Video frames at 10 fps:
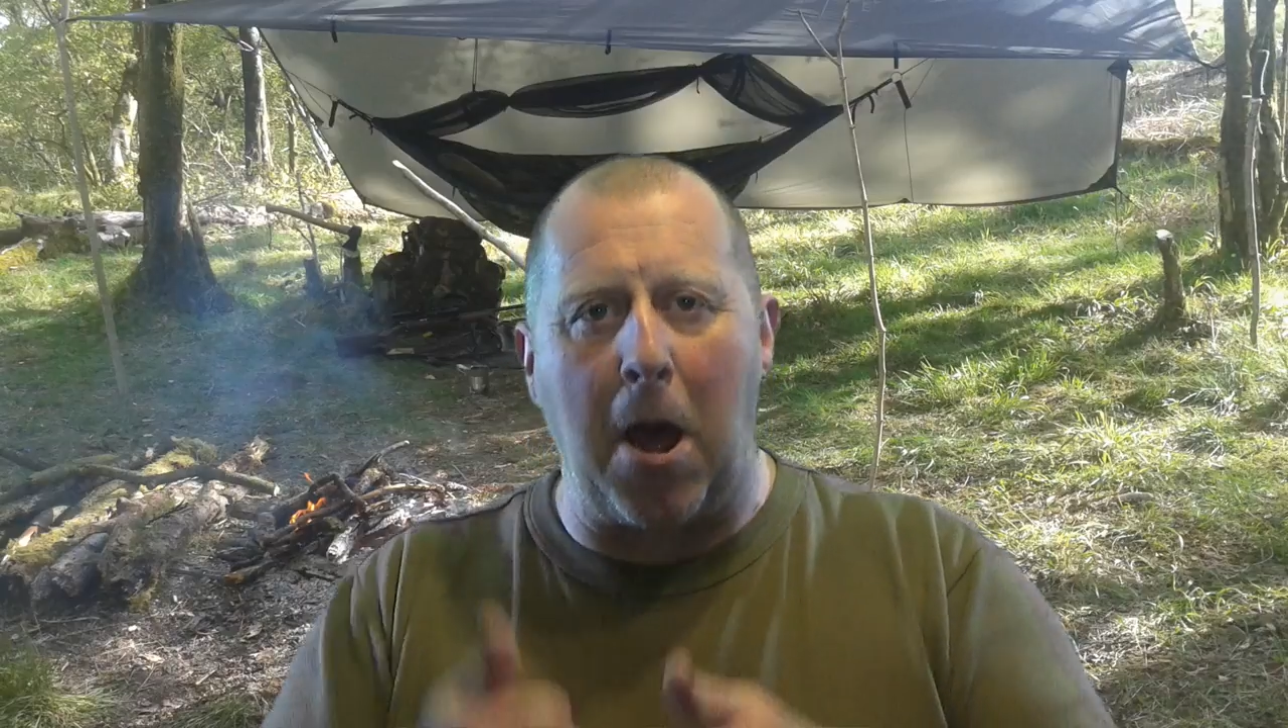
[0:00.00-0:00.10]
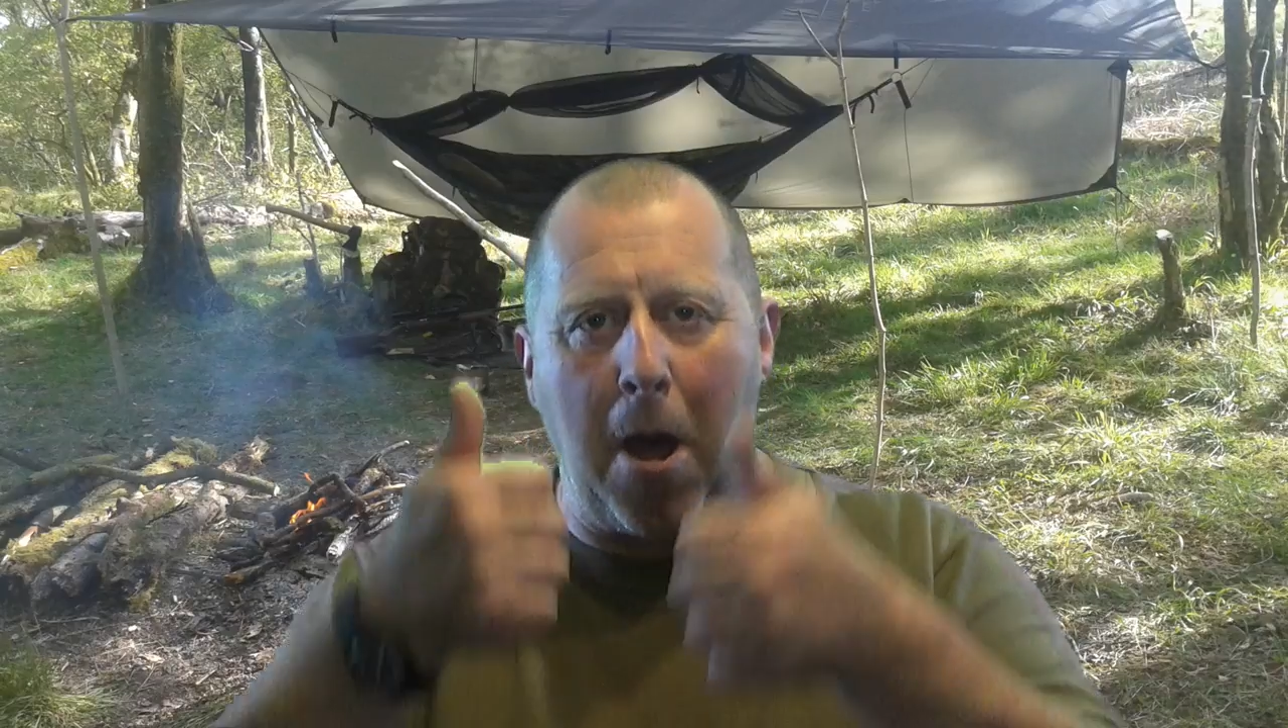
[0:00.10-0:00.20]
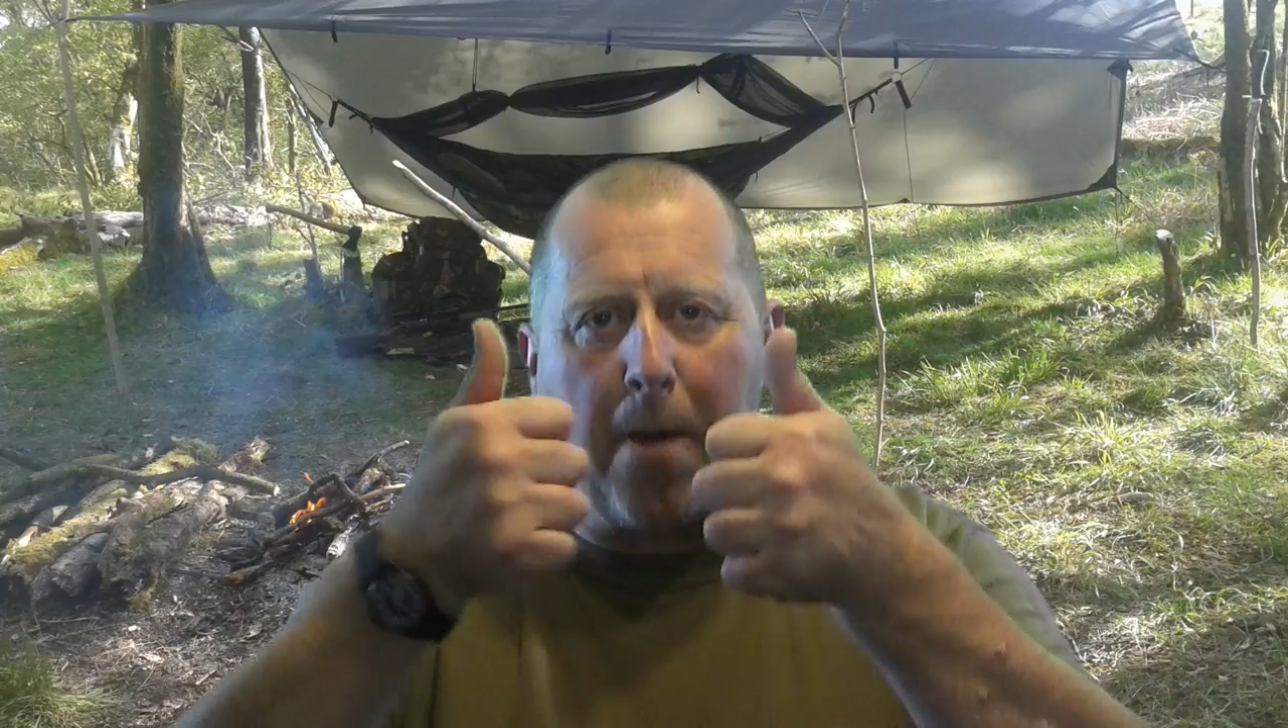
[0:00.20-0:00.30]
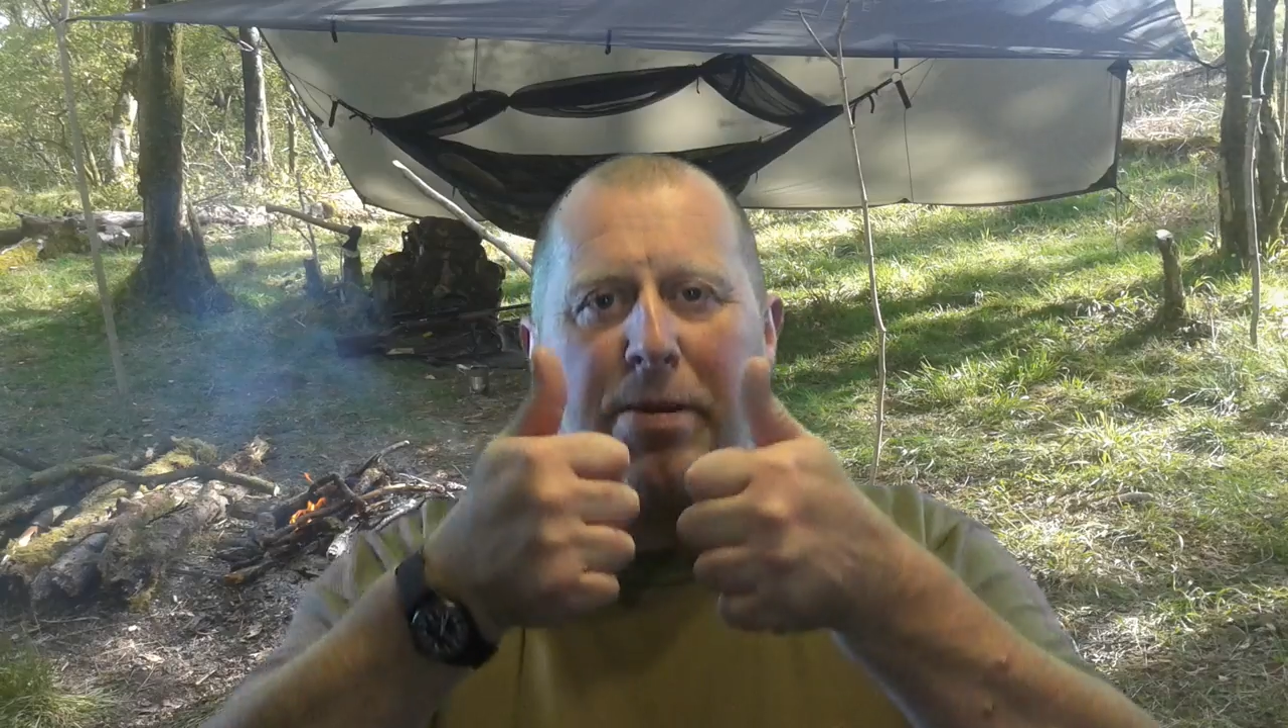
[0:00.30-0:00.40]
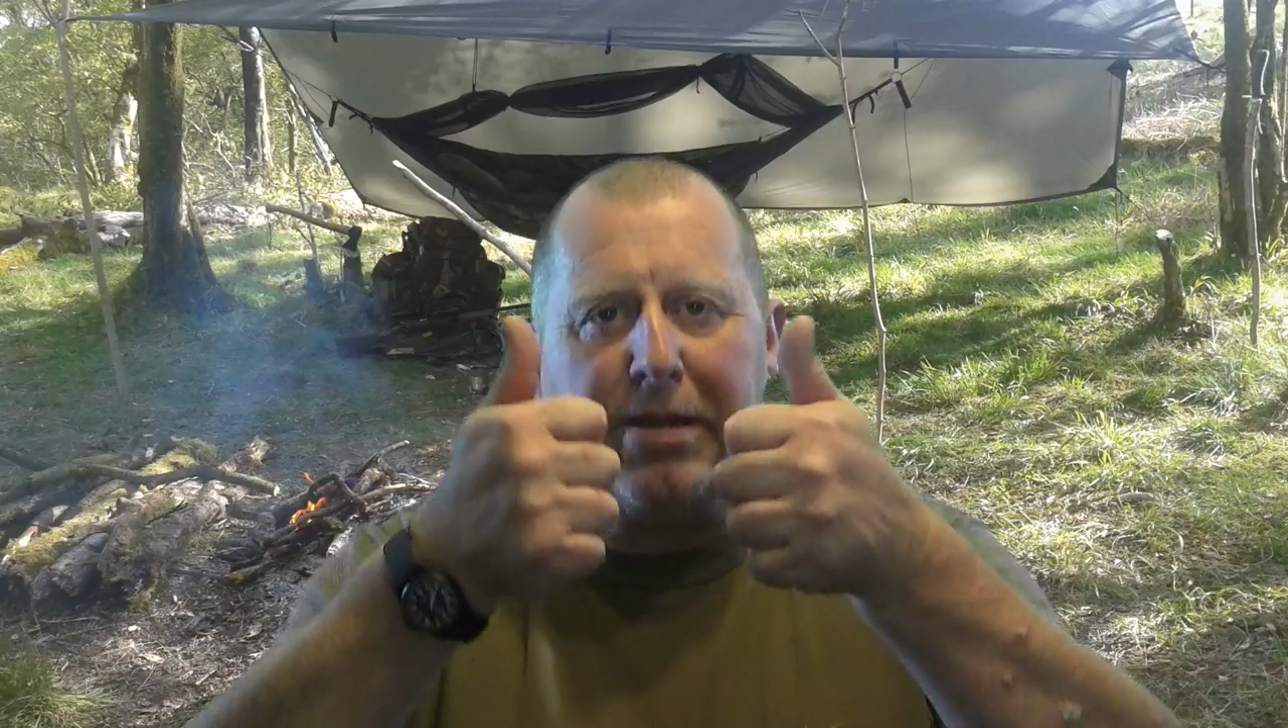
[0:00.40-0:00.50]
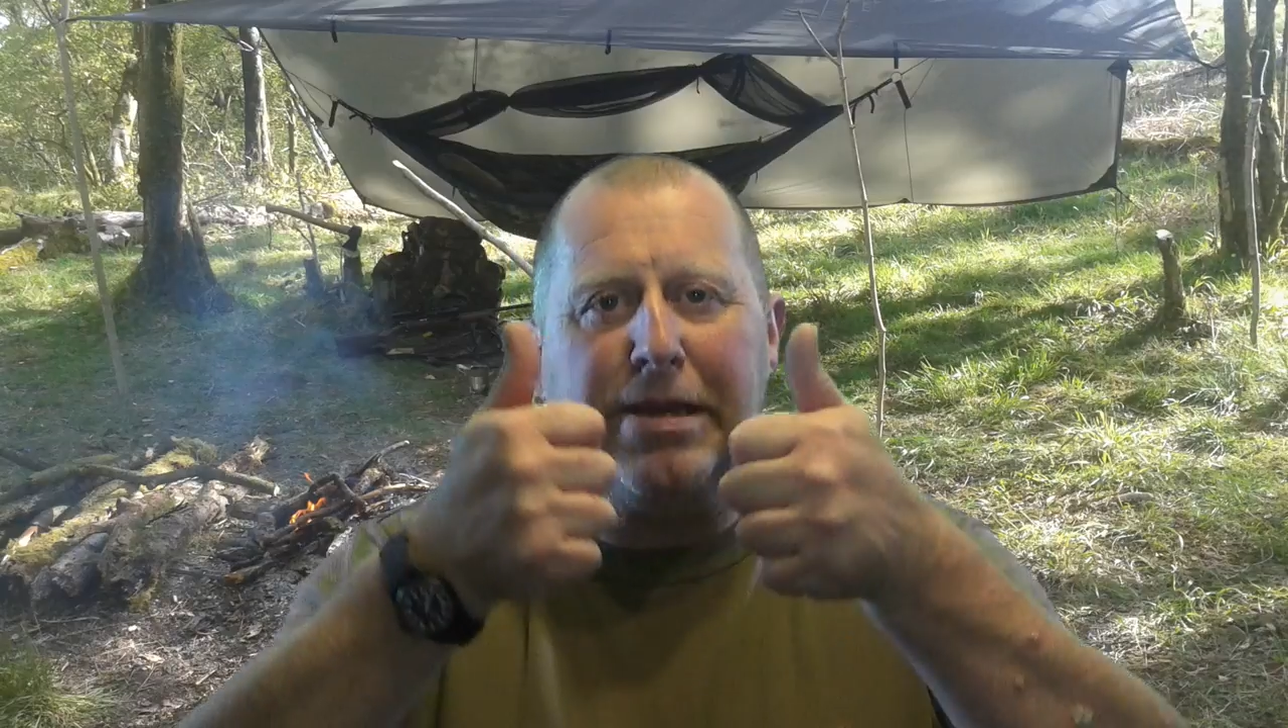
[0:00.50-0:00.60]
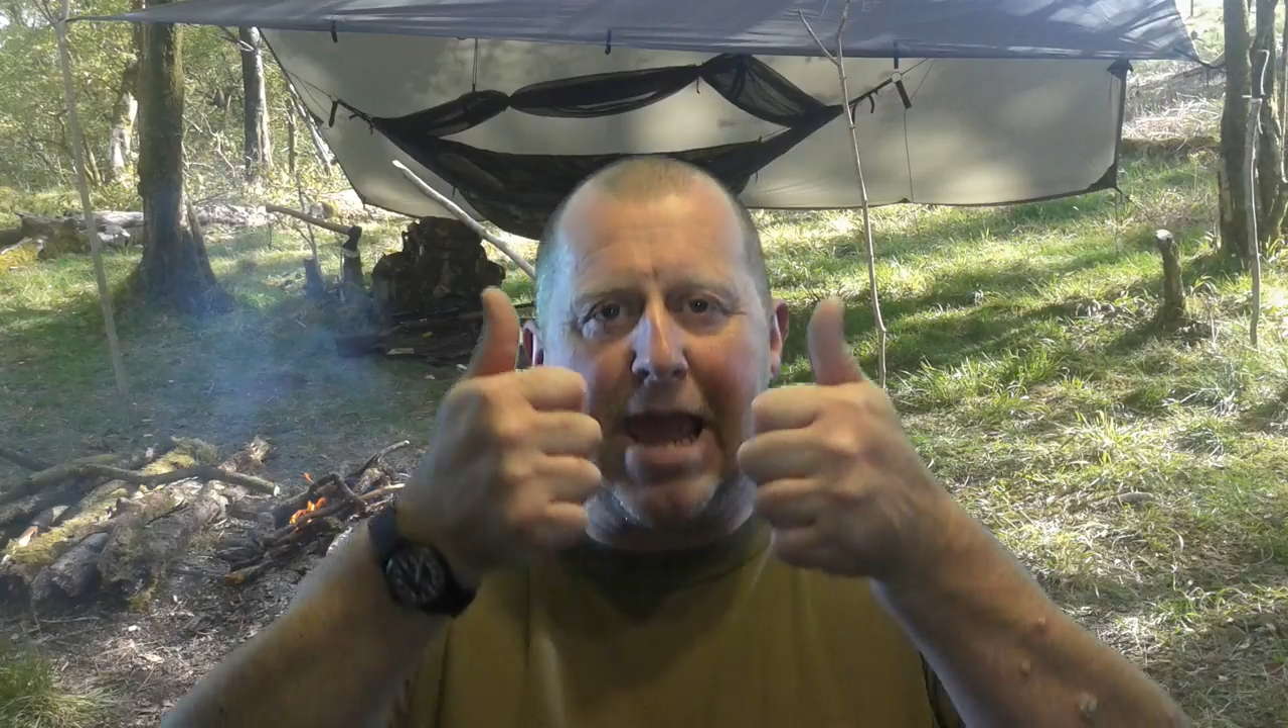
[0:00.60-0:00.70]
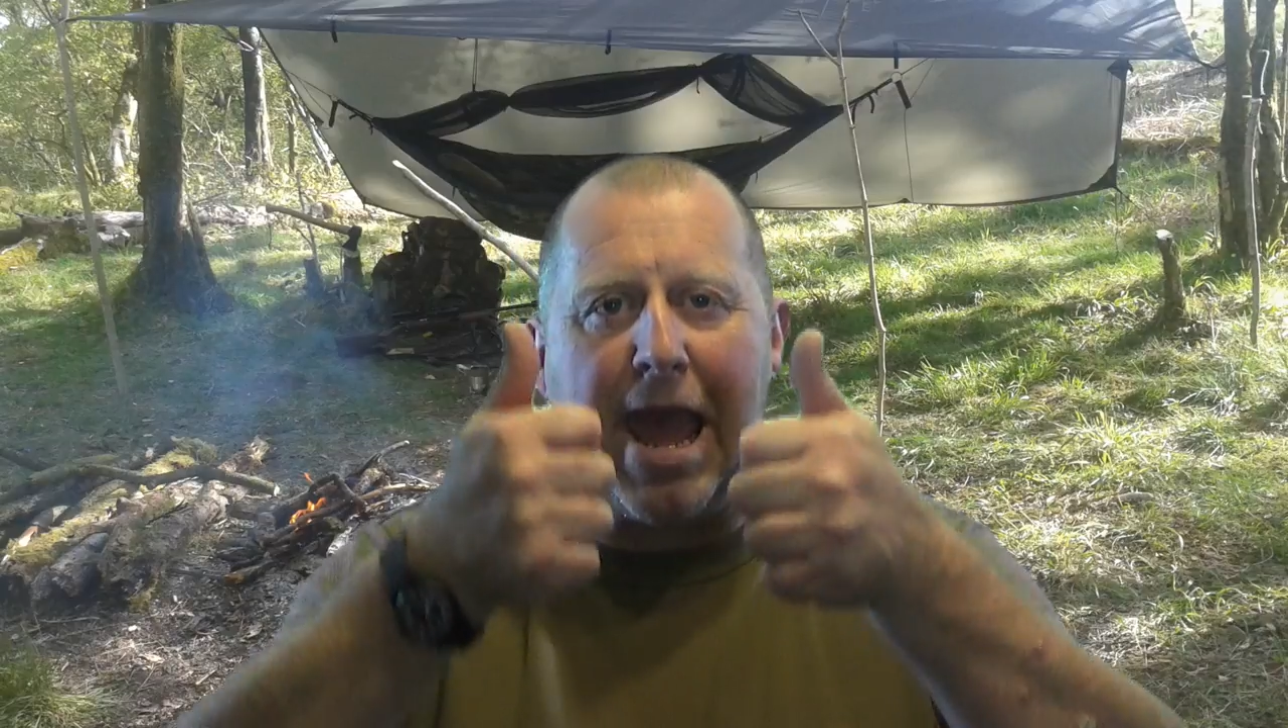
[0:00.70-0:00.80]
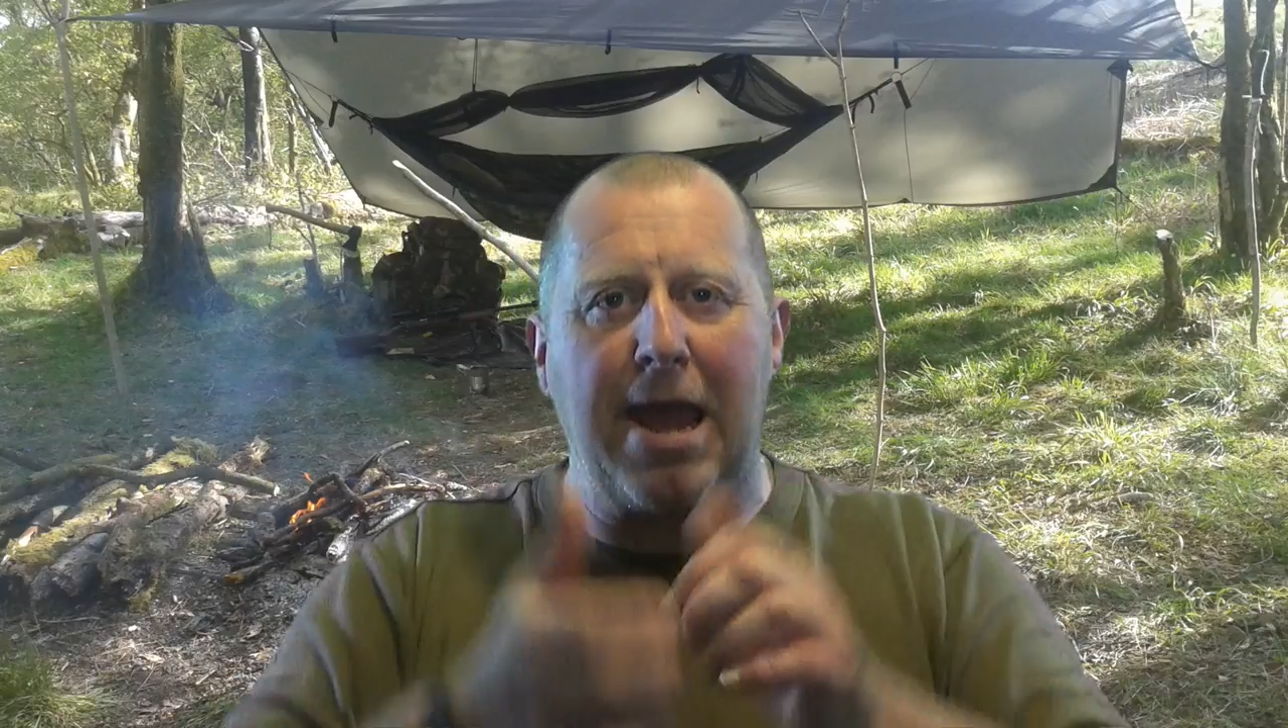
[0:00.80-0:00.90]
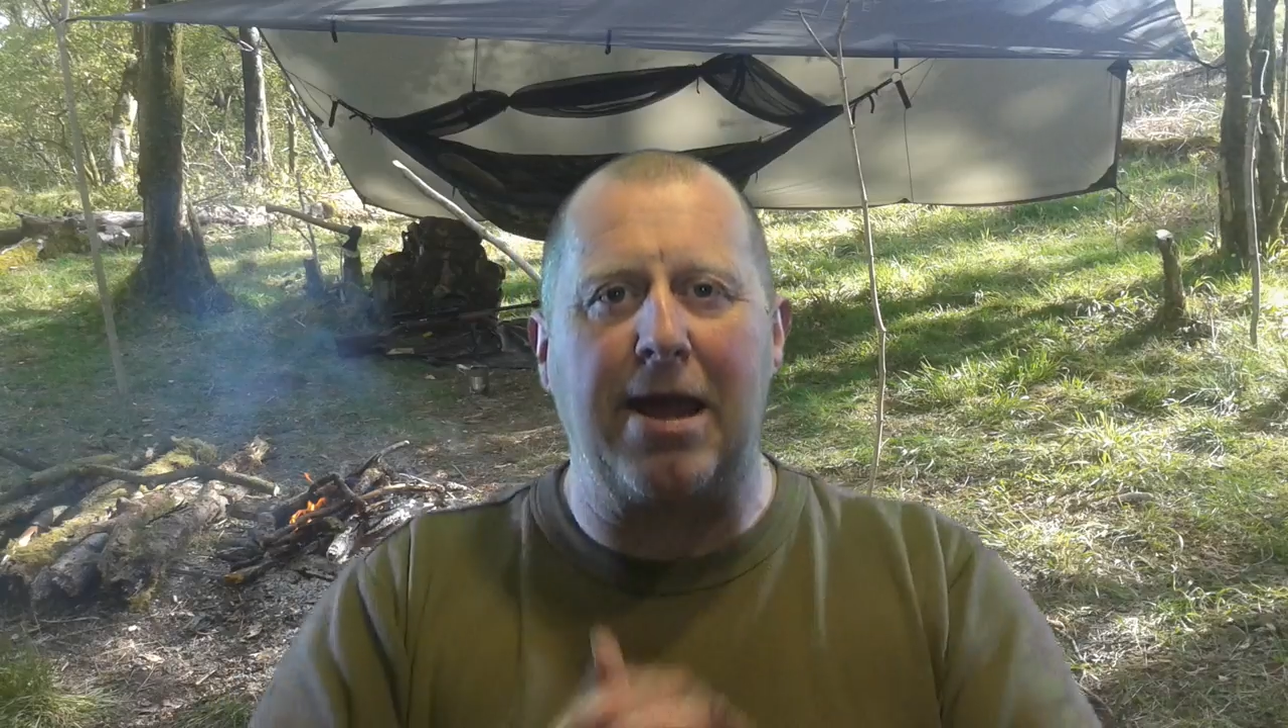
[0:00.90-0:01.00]
up in the
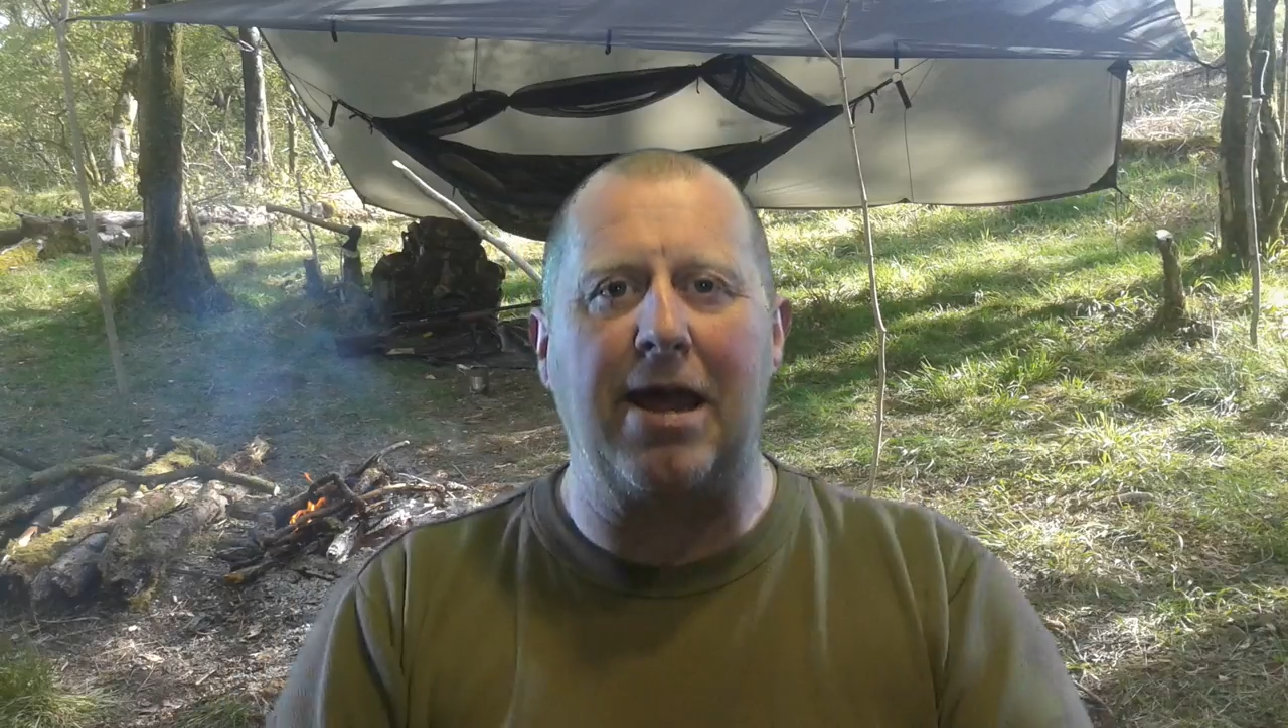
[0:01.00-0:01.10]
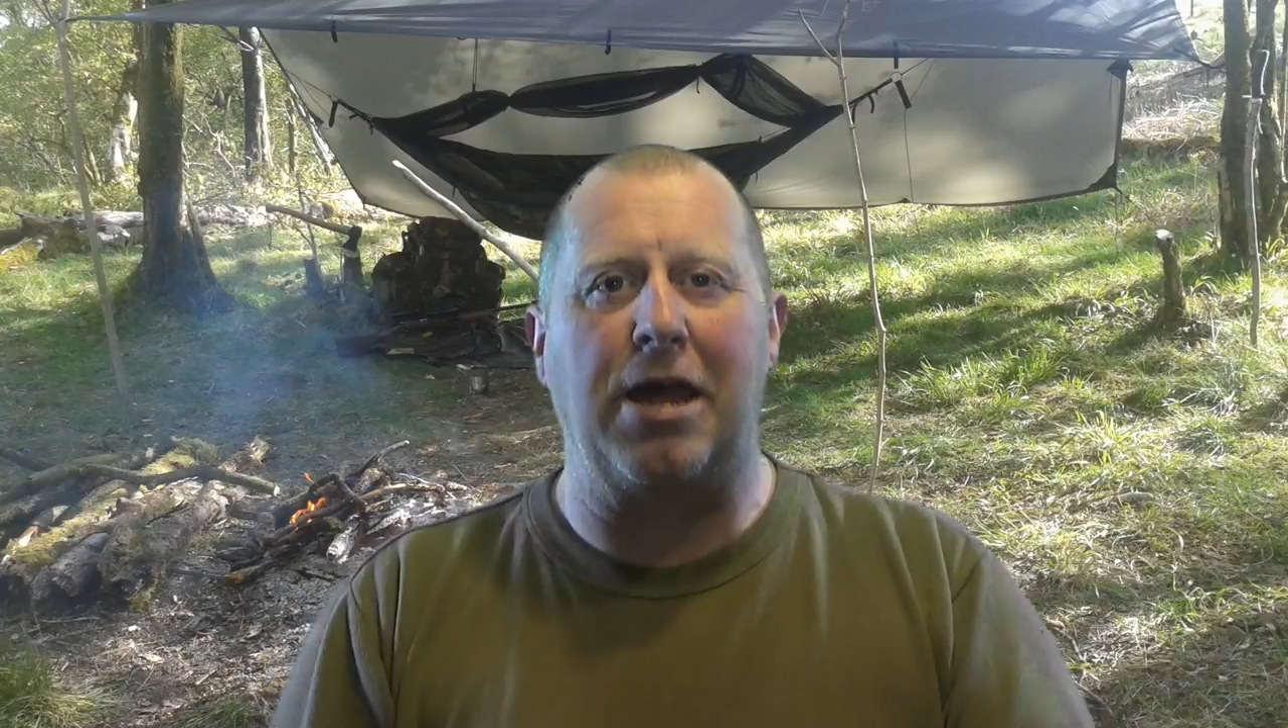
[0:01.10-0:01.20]
air